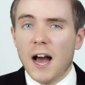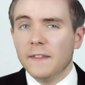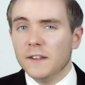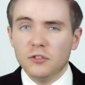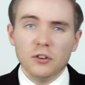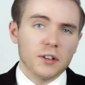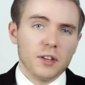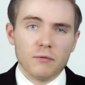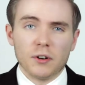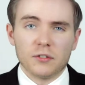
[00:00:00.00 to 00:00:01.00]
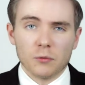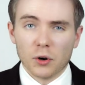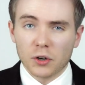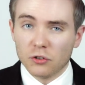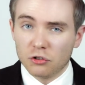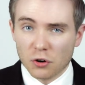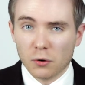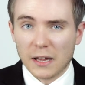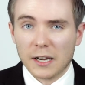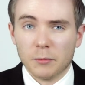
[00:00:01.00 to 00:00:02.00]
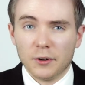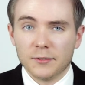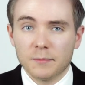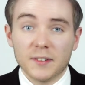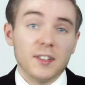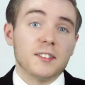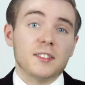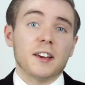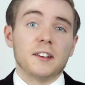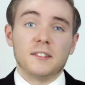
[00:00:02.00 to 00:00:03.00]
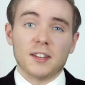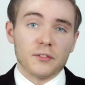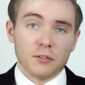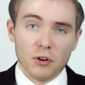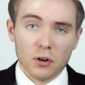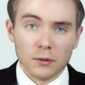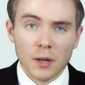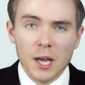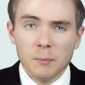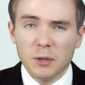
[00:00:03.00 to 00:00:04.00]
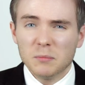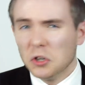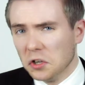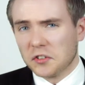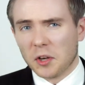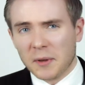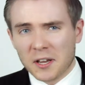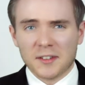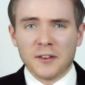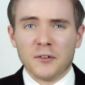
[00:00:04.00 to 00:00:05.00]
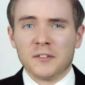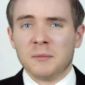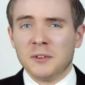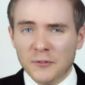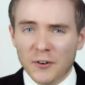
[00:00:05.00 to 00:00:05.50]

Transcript: and the duck and the rooster were control animals. This is science after all but also because they thought it was